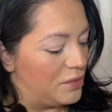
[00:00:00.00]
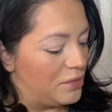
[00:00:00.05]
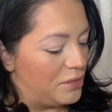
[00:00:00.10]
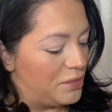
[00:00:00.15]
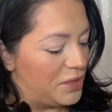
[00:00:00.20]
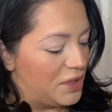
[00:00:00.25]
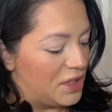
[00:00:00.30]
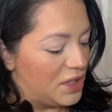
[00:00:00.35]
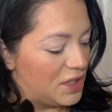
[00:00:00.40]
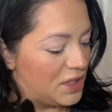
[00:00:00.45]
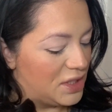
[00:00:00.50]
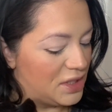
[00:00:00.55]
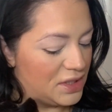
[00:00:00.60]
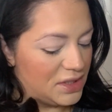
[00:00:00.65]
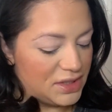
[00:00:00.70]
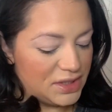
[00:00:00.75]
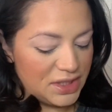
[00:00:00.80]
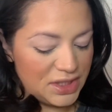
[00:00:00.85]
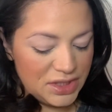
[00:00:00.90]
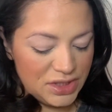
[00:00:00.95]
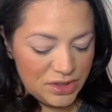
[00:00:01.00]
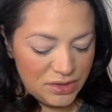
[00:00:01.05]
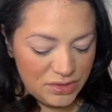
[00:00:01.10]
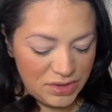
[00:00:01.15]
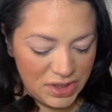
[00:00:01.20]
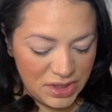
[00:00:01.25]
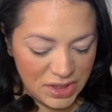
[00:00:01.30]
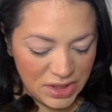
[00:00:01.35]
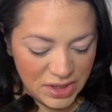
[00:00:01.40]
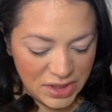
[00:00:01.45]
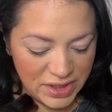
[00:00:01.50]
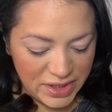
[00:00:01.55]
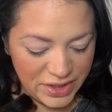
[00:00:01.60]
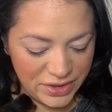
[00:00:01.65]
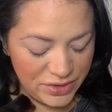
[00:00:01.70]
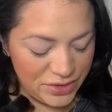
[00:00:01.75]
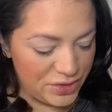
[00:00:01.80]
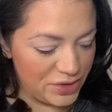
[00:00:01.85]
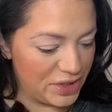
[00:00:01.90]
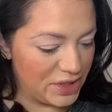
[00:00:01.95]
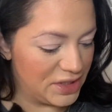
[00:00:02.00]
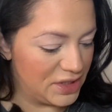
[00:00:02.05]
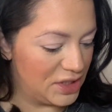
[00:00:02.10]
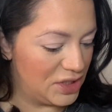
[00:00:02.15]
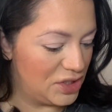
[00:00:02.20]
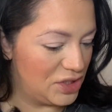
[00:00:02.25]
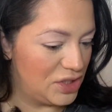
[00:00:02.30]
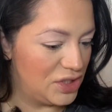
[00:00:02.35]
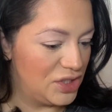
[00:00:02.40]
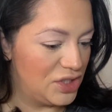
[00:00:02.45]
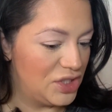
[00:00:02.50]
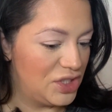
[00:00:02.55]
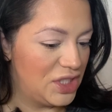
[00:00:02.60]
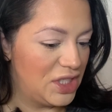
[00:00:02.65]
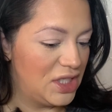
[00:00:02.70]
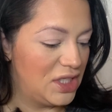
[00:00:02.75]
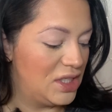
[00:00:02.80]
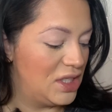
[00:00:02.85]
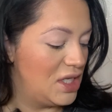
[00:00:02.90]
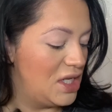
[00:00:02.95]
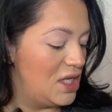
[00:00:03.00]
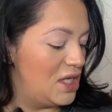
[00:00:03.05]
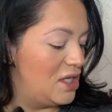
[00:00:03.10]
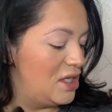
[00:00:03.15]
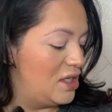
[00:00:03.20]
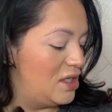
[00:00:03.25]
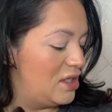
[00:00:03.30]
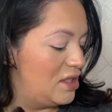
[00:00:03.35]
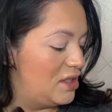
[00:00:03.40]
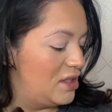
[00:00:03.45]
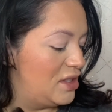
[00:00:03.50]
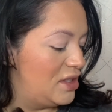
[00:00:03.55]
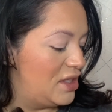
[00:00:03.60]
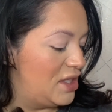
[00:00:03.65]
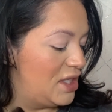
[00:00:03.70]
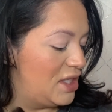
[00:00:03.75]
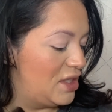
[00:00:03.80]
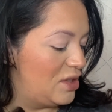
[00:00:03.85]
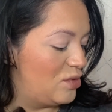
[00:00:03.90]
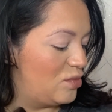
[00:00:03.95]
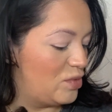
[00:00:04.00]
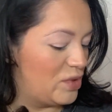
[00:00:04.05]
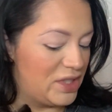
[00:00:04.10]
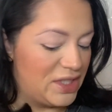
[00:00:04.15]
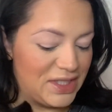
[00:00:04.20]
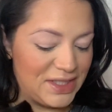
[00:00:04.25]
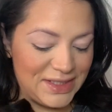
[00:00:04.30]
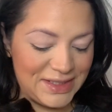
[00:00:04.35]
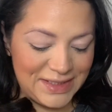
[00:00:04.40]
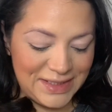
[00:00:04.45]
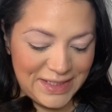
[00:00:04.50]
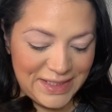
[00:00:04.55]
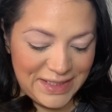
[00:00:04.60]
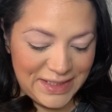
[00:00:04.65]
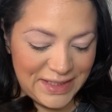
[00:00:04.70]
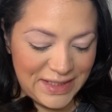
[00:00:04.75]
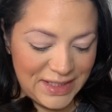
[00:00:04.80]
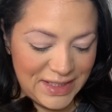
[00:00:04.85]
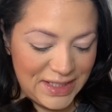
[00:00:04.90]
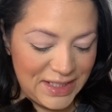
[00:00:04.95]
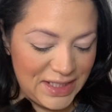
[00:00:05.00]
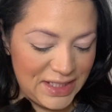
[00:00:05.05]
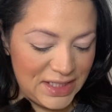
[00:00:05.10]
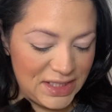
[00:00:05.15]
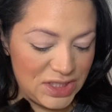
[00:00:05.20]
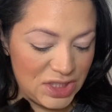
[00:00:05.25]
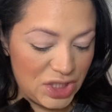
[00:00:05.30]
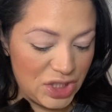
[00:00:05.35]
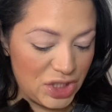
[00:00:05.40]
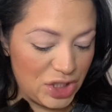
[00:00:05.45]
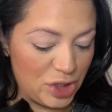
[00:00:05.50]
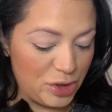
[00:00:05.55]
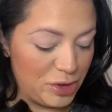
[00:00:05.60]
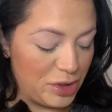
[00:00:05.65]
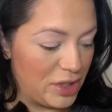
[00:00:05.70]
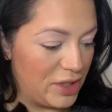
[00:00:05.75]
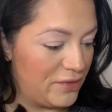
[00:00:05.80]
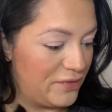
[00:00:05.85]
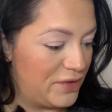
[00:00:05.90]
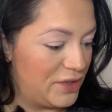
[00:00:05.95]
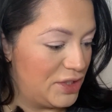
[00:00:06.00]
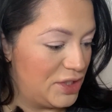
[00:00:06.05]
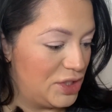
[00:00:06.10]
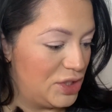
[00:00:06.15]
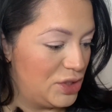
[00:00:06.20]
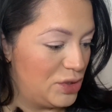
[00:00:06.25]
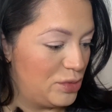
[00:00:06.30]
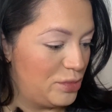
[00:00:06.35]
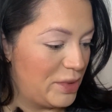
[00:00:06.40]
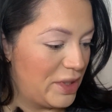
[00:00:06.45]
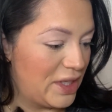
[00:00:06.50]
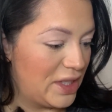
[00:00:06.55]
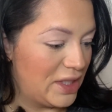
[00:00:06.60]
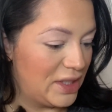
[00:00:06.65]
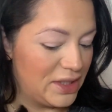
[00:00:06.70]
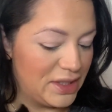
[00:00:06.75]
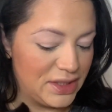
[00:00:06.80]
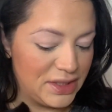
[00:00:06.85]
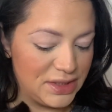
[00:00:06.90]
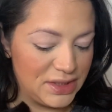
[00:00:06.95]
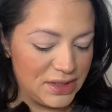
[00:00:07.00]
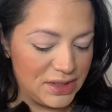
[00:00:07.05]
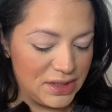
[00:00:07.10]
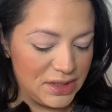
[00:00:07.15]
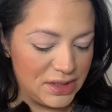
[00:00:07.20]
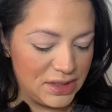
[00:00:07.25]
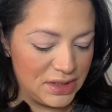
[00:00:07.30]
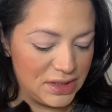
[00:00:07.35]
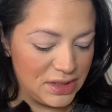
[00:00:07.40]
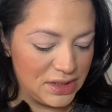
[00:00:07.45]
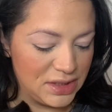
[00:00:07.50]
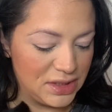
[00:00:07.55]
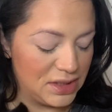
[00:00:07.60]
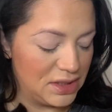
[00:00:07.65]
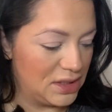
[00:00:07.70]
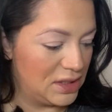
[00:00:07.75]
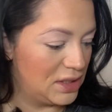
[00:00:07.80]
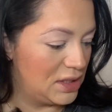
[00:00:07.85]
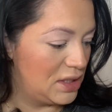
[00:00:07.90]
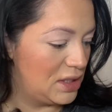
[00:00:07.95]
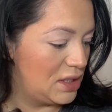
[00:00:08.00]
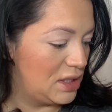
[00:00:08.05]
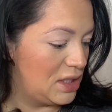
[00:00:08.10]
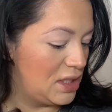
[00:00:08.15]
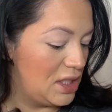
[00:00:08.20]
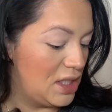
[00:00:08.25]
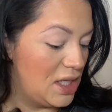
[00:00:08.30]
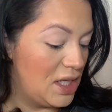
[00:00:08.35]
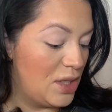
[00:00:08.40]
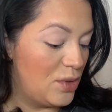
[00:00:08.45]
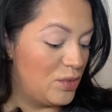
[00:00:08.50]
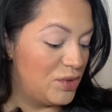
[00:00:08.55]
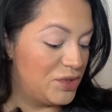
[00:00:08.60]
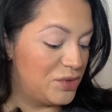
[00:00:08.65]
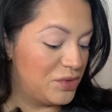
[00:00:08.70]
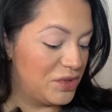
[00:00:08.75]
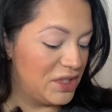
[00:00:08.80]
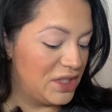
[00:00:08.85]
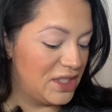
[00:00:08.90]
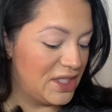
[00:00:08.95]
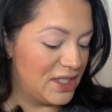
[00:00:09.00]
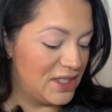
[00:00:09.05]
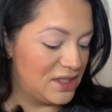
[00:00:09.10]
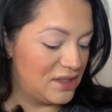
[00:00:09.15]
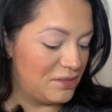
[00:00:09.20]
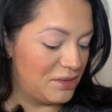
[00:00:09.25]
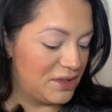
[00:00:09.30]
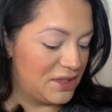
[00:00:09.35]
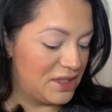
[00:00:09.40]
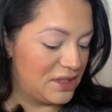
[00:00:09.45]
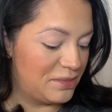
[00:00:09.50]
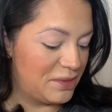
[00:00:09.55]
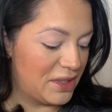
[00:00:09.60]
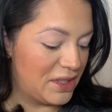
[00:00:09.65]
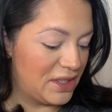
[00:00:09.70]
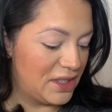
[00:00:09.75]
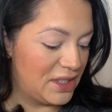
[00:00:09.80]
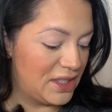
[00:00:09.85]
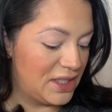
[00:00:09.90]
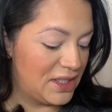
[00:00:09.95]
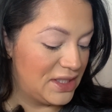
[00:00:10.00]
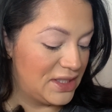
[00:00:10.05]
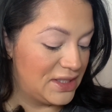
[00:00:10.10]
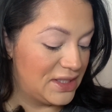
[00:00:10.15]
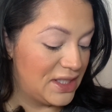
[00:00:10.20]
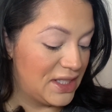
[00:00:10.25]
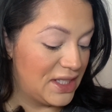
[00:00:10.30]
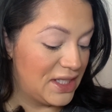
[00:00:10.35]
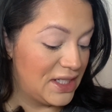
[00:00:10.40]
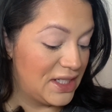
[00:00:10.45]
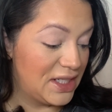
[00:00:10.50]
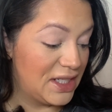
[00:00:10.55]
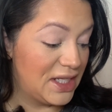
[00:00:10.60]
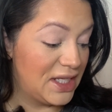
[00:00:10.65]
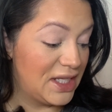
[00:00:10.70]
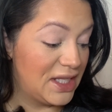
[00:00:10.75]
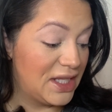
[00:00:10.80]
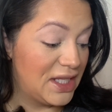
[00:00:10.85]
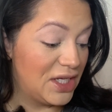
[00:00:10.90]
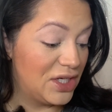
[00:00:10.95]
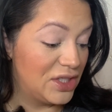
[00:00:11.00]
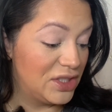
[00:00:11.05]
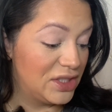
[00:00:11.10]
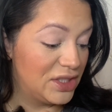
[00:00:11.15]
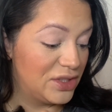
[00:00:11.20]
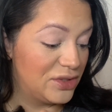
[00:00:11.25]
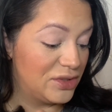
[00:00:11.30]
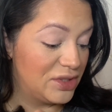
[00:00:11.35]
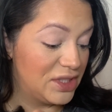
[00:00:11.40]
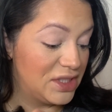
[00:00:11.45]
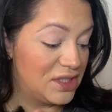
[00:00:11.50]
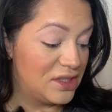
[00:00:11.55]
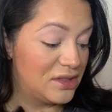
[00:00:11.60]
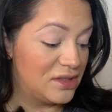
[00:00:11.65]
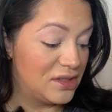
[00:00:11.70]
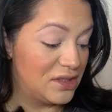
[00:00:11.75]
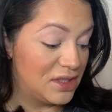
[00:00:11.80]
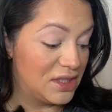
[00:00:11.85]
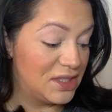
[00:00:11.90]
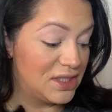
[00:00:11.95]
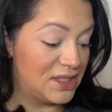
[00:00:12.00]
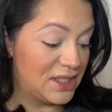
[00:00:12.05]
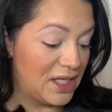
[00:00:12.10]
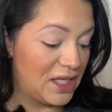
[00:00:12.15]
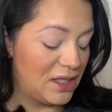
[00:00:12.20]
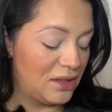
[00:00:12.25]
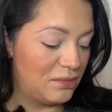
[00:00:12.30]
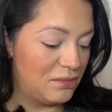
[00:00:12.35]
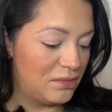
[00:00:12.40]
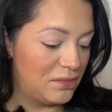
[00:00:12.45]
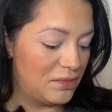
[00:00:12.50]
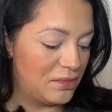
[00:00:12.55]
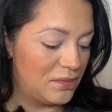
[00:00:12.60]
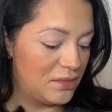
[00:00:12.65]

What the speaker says: because I do need a lighter transition shade than what is in the darker of the two palettes. What's really nice about this palette is that they're literally the same.